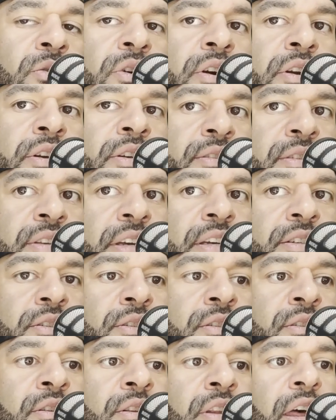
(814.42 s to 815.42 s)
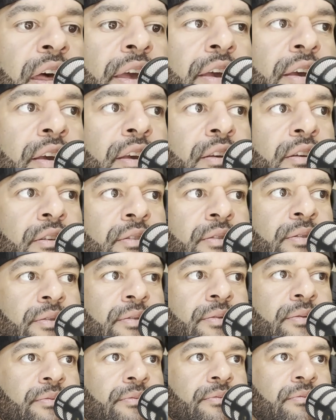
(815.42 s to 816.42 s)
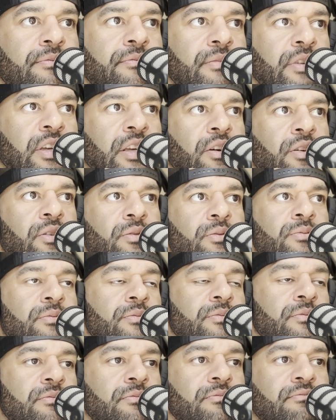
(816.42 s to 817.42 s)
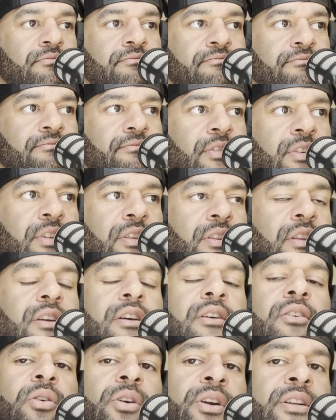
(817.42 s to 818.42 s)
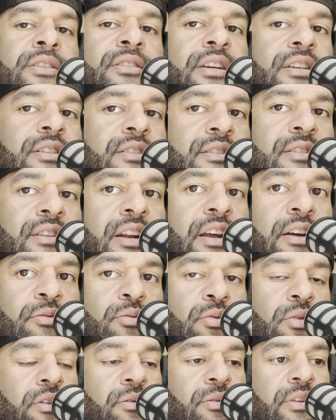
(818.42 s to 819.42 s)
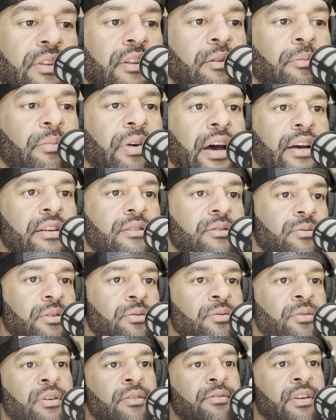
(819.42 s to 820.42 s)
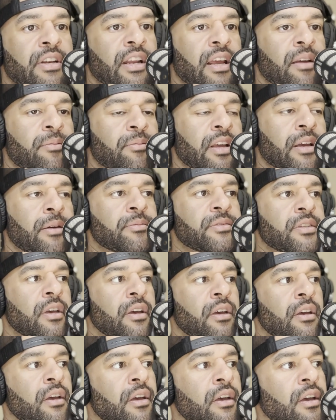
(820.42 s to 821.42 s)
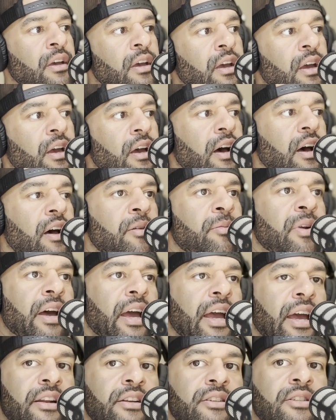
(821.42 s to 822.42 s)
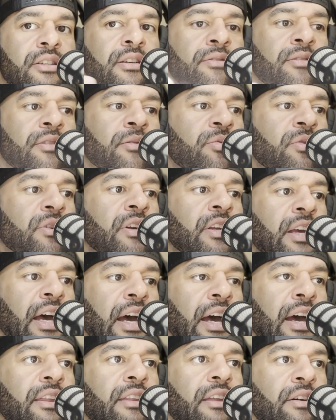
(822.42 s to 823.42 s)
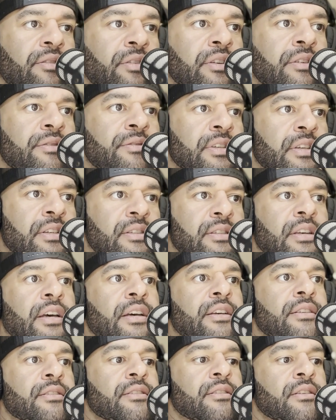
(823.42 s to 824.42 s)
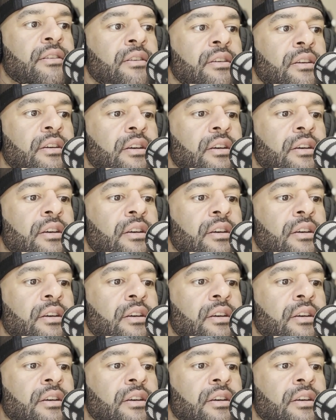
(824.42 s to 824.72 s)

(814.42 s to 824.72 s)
organization like, the organizations that I've worked with in the past. We won't even name names. But I had achieved a pretty high level of success